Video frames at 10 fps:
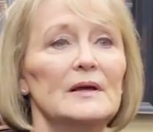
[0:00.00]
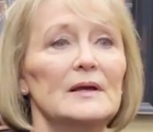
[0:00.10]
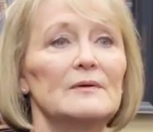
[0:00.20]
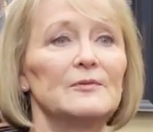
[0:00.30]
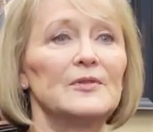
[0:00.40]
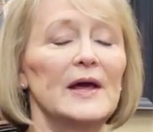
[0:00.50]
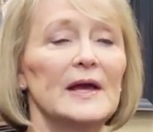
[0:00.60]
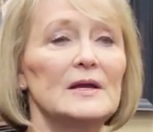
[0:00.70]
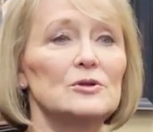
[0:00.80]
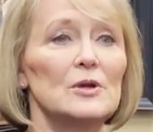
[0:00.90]
If
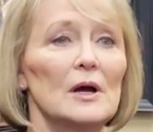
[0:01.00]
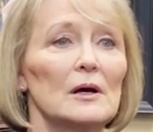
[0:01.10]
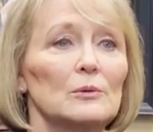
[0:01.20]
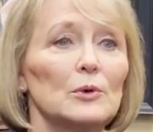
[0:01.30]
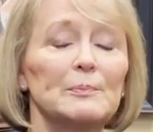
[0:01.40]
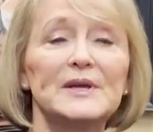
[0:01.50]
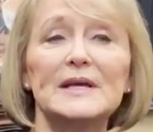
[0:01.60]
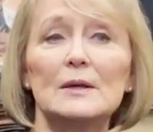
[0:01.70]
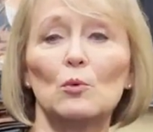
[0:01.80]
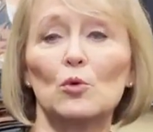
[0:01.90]
they
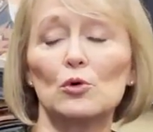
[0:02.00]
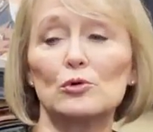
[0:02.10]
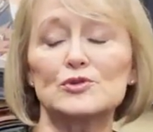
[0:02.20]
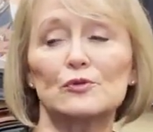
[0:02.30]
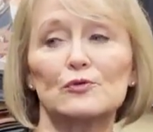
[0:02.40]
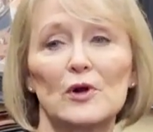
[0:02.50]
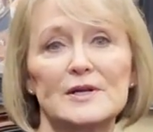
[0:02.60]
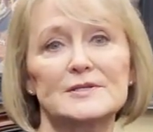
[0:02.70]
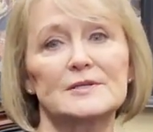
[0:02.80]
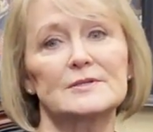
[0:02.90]
repeat words or
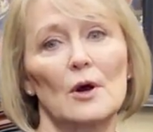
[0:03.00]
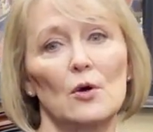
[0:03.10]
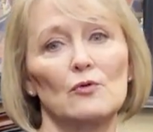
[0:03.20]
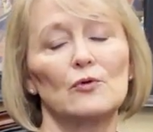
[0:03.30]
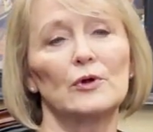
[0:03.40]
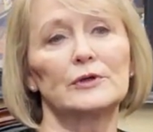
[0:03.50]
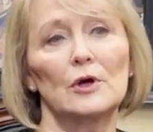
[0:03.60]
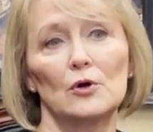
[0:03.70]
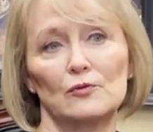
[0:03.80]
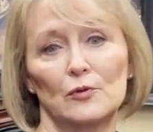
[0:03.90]
phrases over and
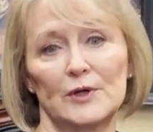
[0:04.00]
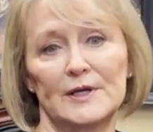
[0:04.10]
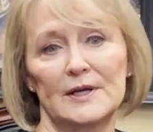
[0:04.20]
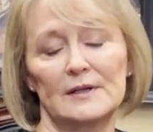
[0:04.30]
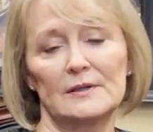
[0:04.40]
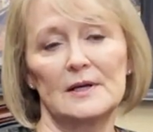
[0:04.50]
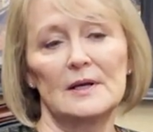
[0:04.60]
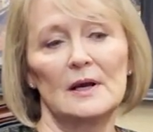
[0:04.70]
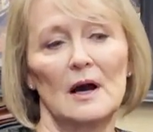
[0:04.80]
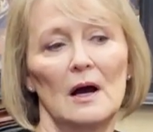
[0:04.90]
over again,
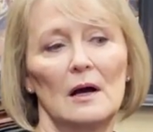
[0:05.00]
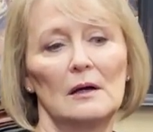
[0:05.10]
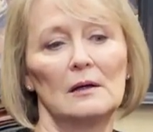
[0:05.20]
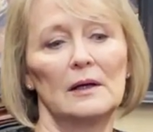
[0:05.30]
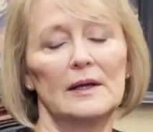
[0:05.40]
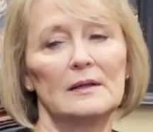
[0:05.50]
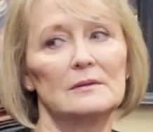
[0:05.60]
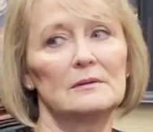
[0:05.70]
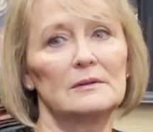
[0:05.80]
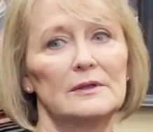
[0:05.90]

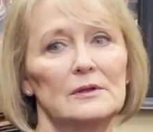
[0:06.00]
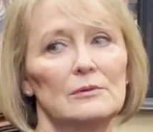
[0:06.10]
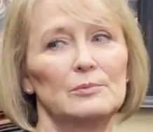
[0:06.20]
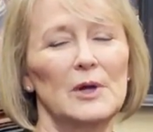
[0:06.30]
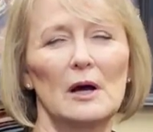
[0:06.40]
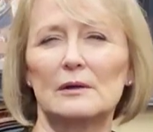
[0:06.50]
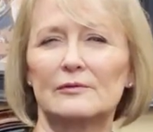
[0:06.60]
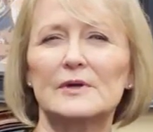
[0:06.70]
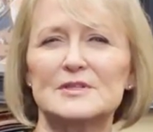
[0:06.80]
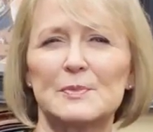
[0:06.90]
and they're kind
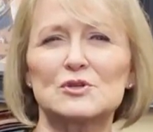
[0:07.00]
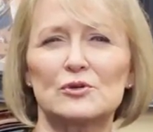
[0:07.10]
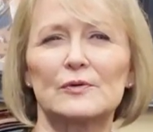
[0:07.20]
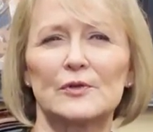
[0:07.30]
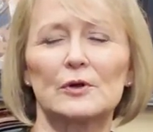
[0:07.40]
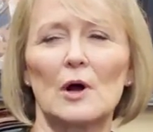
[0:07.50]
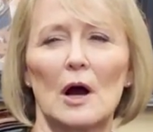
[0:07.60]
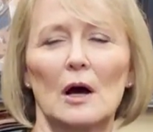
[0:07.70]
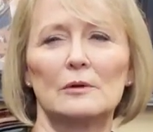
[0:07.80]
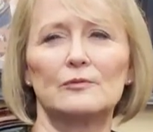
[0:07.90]
of, especially if they're
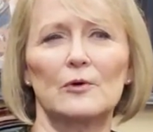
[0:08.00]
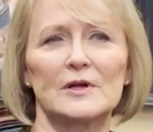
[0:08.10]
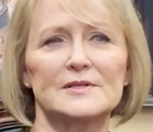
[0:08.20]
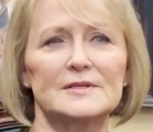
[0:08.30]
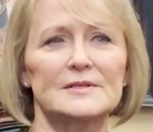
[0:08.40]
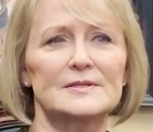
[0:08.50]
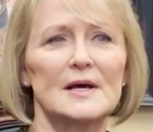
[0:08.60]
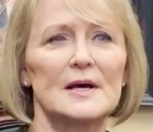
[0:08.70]
odd phrases.